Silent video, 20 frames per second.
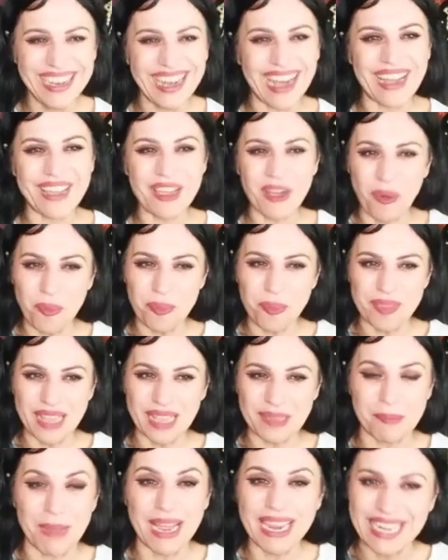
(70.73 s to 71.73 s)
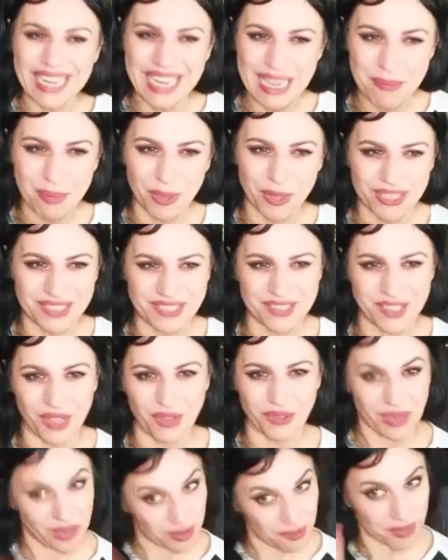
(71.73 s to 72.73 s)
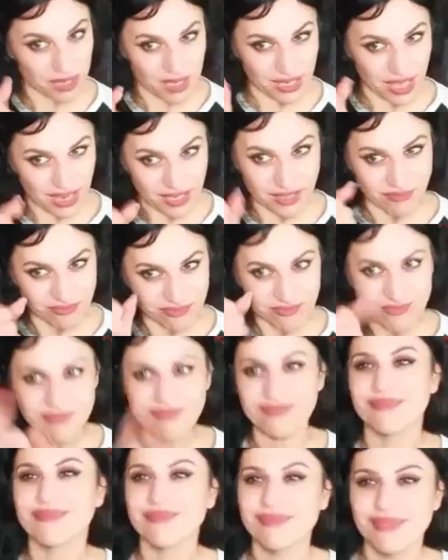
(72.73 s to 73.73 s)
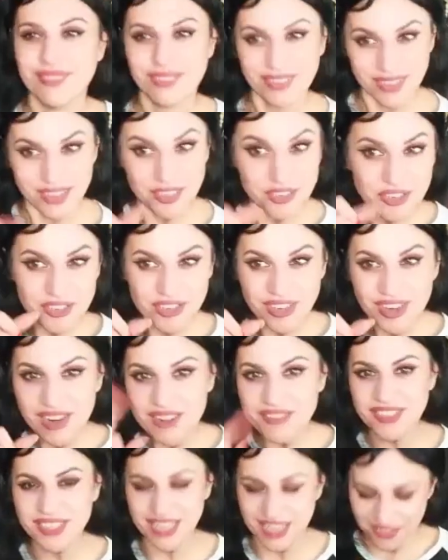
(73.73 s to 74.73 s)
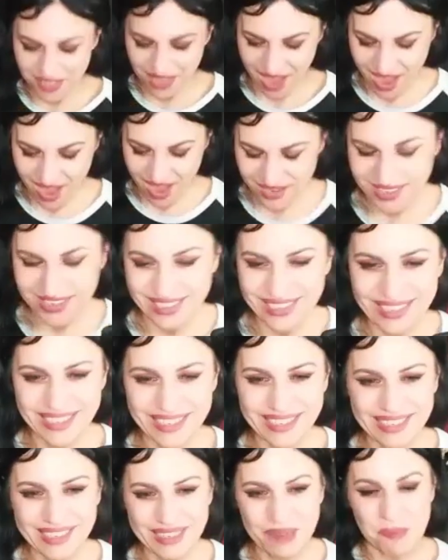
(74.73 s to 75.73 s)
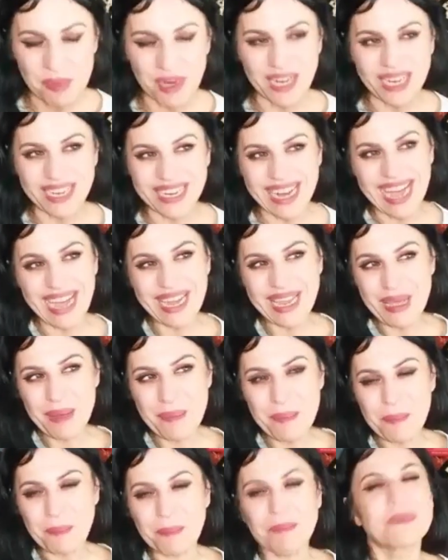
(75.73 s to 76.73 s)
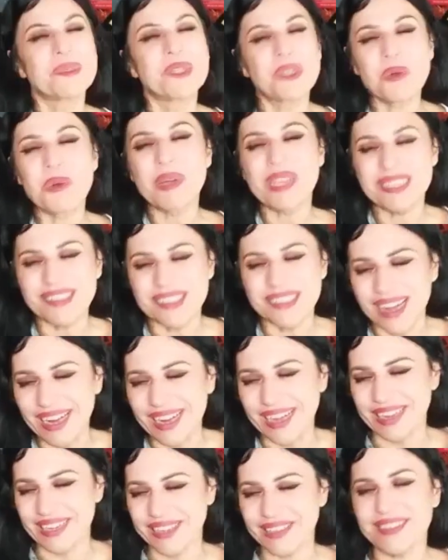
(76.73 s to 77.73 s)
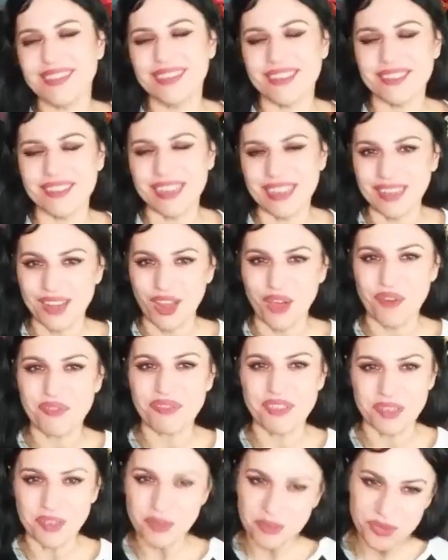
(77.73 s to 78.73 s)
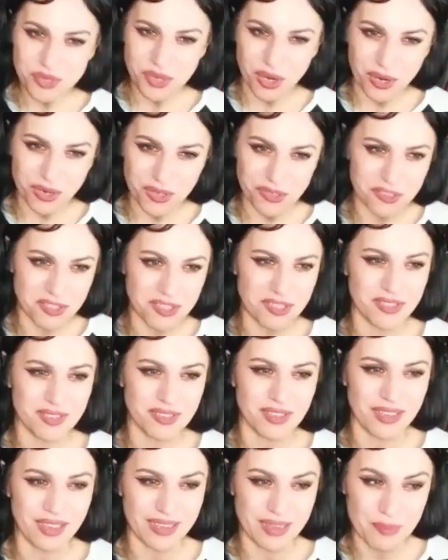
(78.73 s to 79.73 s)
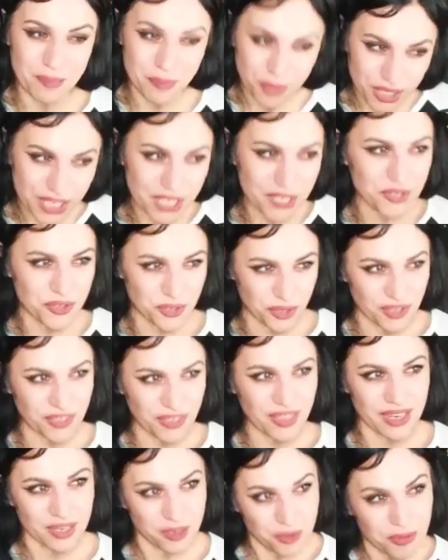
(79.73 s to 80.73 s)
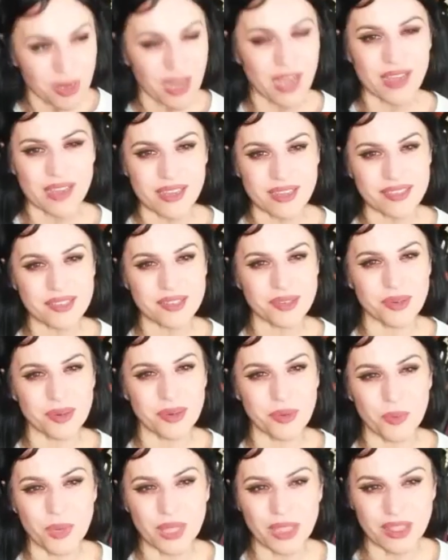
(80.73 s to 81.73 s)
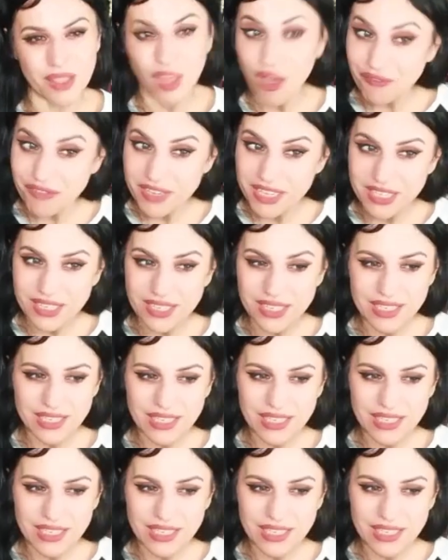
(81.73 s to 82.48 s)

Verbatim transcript: I mm -hmm. hope that my label is not going to be like, you should have said that but I am too excited because I love the new songs. I am pretty sure that you guys will love it.